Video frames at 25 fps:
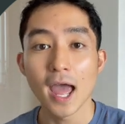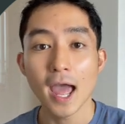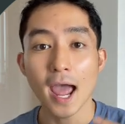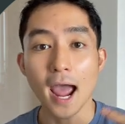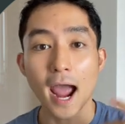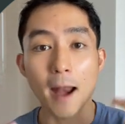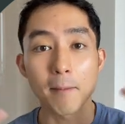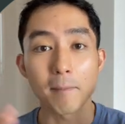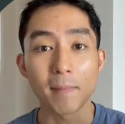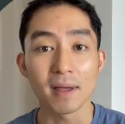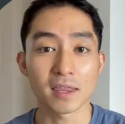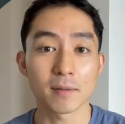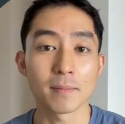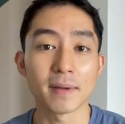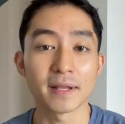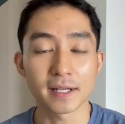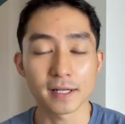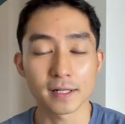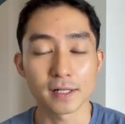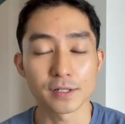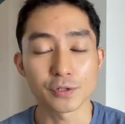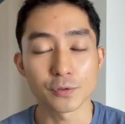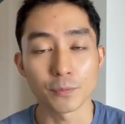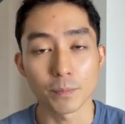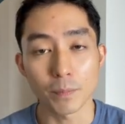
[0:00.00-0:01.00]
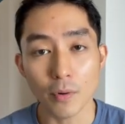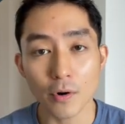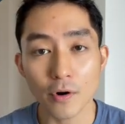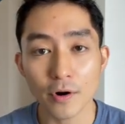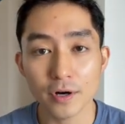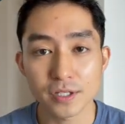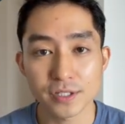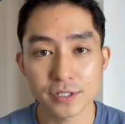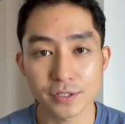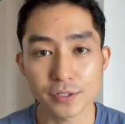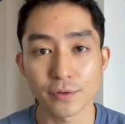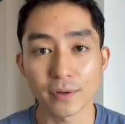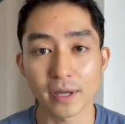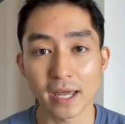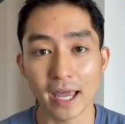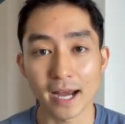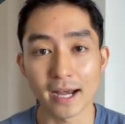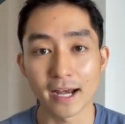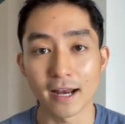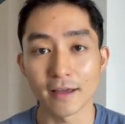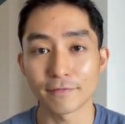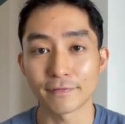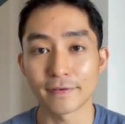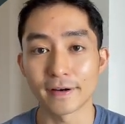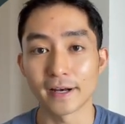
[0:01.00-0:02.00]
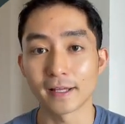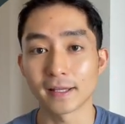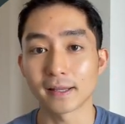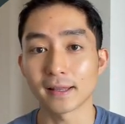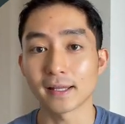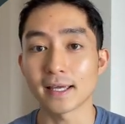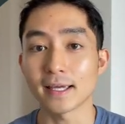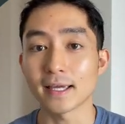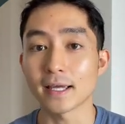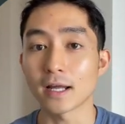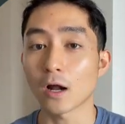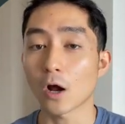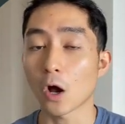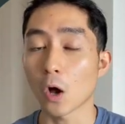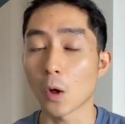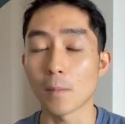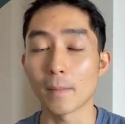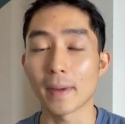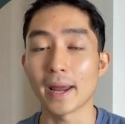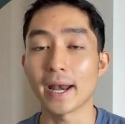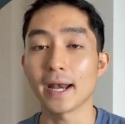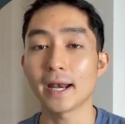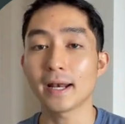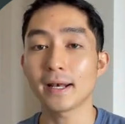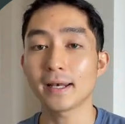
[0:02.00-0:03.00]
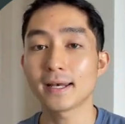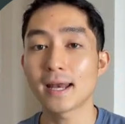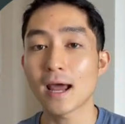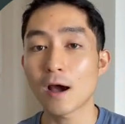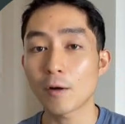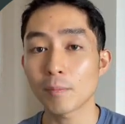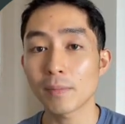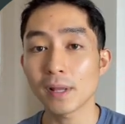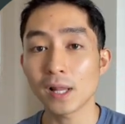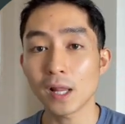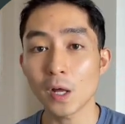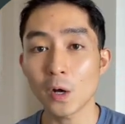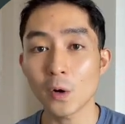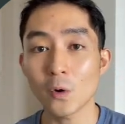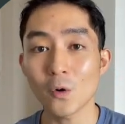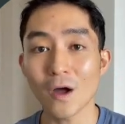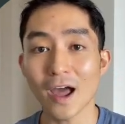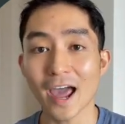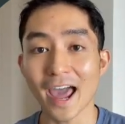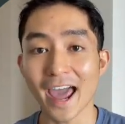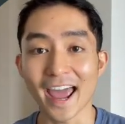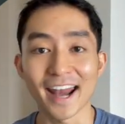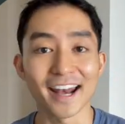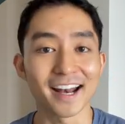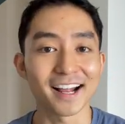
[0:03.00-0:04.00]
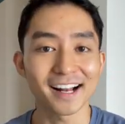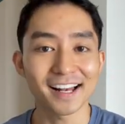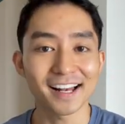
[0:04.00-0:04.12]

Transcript: and mathematical supports, you can definitely comment down below and